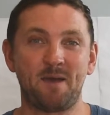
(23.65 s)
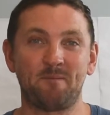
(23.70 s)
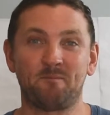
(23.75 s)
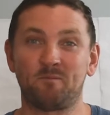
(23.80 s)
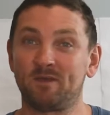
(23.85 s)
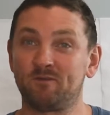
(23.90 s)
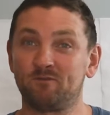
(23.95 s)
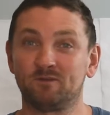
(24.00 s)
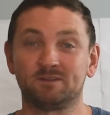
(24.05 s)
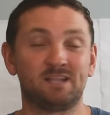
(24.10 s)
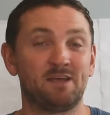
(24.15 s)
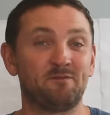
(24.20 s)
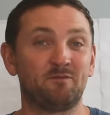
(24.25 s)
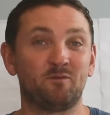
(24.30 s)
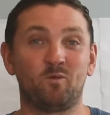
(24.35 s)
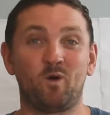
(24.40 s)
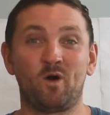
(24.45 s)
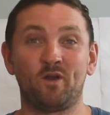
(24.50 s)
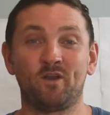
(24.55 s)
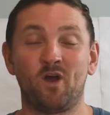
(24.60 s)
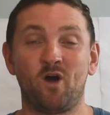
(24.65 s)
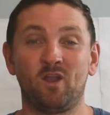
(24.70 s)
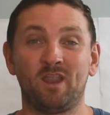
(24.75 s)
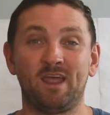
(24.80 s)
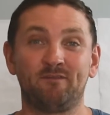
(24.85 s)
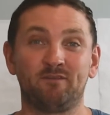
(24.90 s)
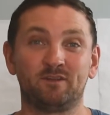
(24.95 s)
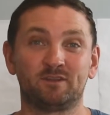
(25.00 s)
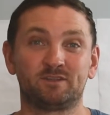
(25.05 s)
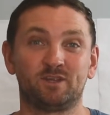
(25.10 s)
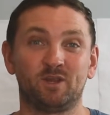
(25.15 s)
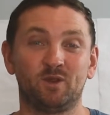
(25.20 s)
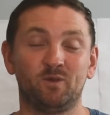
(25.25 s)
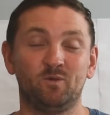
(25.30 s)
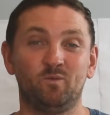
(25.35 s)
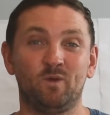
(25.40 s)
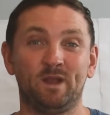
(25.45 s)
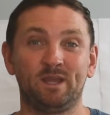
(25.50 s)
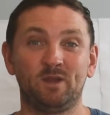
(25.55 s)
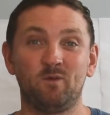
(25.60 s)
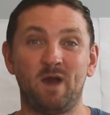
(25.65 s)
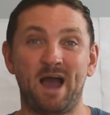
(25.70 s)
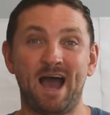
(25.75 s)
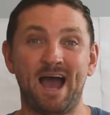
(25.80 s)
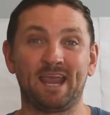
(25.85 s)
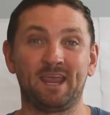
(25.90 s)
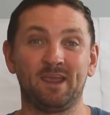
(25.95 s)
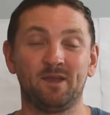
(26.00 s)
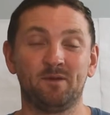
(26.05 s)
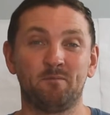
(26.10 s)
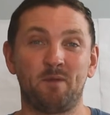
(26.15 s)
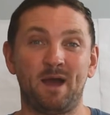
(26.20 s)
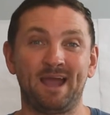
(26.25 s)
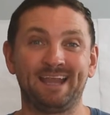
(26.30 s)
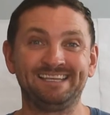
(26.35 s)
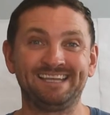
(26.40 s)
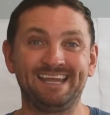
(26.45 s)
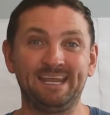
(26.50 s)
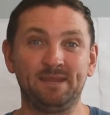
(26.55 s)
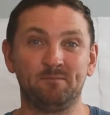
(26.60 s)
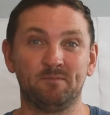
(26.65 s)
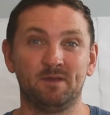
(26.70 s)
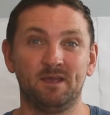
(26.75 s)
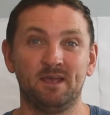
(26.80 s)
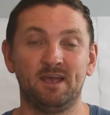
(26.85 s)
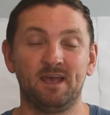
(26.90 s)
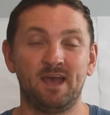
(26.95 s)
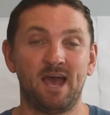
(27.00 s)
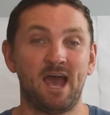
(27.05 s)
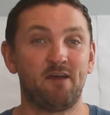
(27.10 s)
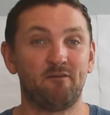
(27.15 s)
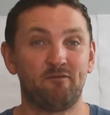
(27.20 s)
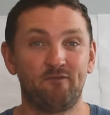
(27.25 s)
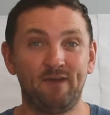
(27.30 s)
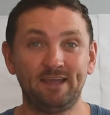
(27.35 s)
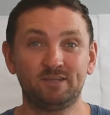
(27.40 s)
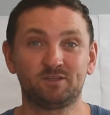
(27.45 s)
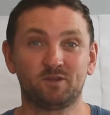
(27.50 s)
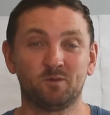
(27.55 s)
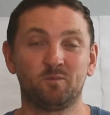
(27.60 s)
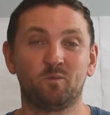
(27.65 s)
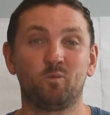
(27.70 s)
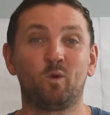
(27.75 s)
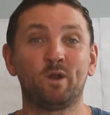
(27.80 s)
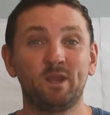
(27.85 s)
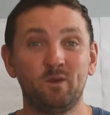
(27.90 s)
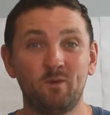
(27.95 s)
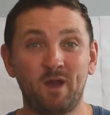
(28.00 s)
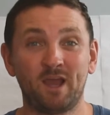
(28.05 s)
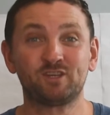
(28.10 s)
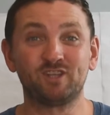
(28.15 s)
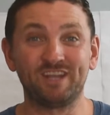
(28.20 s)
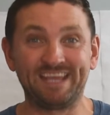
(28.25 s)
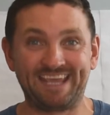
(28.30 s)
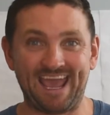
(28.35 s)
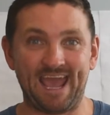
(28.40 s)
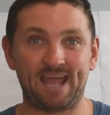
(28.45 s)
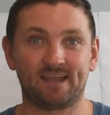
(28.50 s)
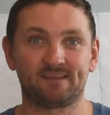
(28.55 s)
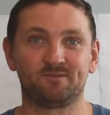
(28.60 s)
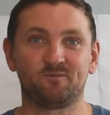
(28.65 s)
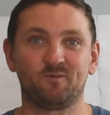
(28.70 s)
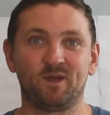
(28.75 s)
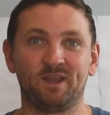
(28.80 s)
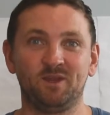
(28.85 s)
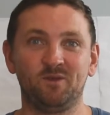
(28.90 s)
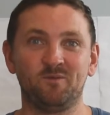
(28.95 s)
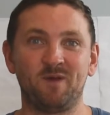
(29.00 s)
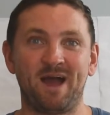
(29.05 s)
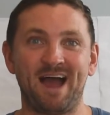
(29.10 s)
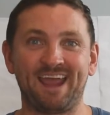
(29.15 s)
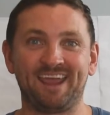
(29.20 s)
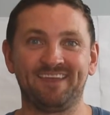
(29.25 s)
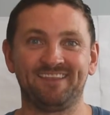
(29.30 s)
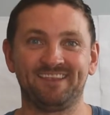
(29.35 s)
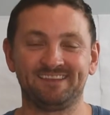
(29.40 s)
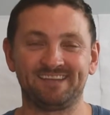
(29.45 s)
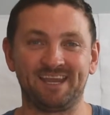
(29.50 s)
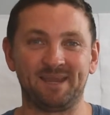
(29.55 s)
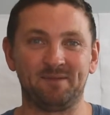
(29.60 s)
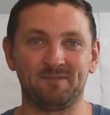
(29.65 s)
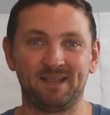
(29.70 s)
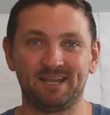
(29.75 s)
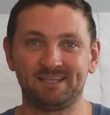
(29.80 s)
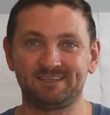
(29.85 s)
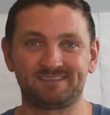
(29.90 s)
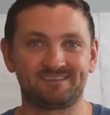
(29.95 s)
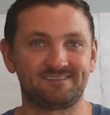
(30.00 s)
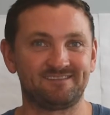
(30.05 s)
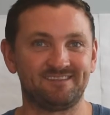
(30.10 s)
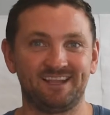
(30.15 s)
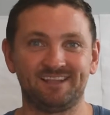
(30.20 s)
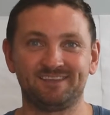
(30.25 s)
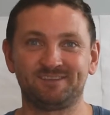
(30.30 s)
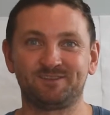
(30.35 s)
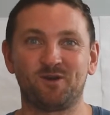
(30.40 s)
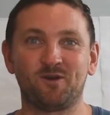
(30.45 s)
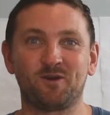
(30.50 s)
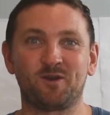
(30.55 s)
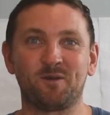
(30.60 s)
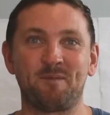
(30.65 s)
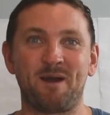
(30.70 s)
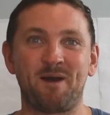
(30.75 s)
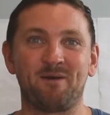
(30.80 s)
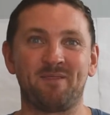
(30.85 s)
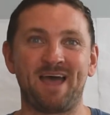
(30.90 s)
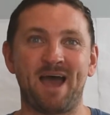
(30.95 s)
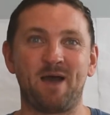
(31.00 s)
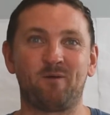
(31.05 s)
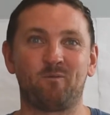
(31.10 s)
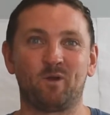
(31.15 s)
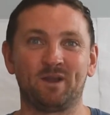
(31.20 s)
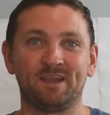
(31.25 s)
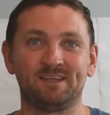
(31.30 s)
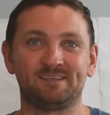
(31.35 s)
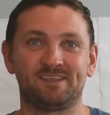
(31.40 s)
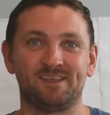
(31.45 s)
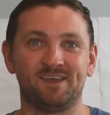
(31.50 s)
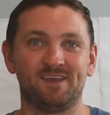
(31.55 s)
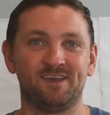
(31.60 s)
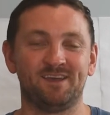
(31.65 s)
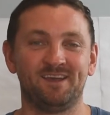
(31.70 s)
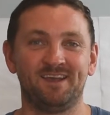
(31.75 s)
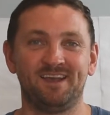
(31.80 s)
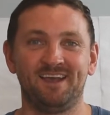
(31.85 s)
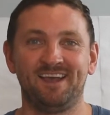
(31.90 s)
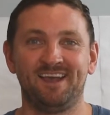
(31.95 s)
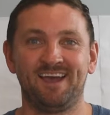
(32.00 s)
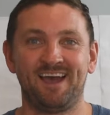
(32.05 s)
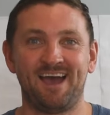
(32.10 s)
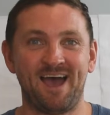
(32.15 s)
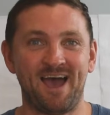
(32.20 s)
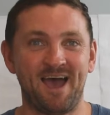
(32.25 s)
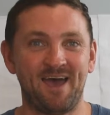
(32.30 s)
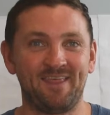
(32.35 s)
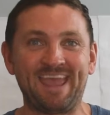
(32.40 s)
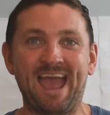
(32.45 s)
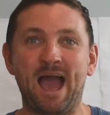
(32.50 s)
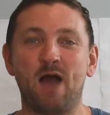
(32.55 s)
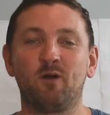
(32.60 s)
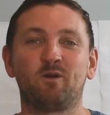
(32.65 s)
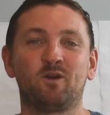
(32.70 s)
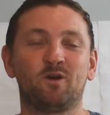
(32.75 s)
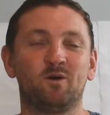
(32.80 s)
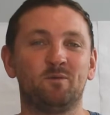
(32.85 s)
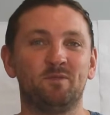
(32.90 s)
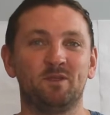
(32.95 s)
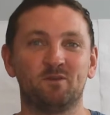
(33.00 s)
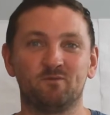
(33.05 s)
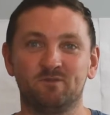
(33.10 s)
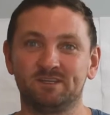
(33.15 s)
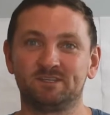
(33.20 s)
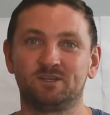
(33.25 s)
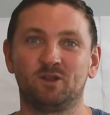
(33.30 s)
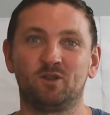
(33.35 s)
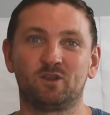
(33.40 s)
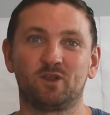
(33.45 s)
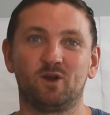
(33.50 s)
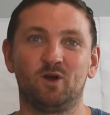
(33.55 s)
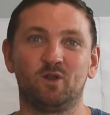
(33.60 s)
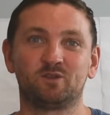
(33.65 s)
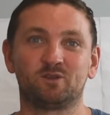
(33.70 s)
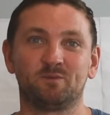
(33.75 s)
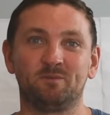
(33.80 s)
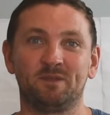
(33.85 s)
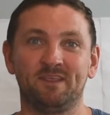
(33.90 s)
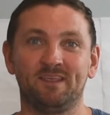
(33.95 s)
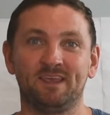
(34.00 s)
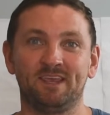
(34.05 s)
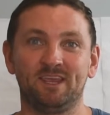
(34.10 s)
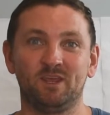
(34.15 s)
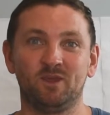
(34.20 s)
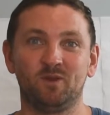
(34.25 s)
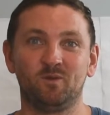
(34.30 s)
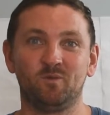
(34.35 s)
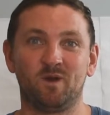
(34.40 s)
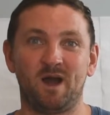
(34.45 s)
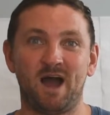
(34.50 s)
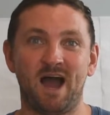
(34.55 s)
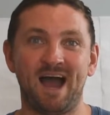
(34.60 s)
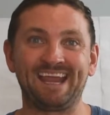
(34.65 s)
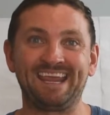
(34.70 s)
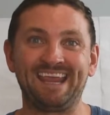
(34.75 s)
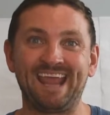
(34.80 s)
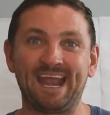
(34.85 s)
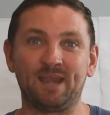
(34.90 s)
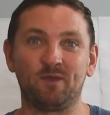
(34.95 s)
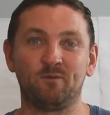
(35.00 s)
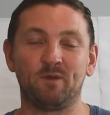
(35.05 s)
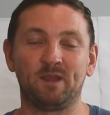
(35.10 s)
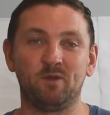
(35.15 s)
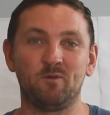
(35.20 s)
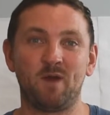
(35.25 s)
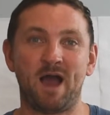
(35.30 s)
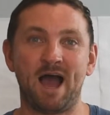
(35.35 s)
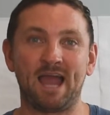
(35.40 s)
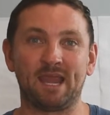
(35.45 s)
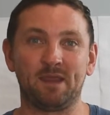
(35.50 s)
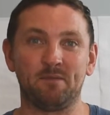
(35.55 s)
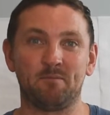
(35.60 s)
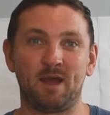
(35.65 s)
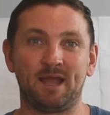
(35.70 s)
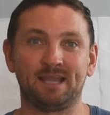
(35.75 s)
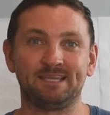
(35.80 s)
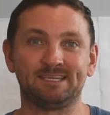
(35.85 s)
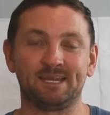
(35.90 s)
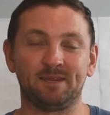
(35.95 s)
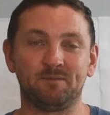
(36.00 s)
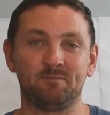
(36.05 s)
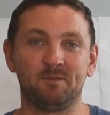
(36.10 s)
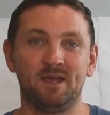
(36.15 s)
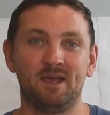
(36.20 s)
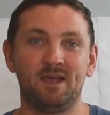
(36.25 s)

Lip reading: whether it's level 1 or level 2 when you hire my team. First up, what do you actually get when you hire the team? Let's talk about that. What is the outcome, the result ultimately that you are getting when you hire my team?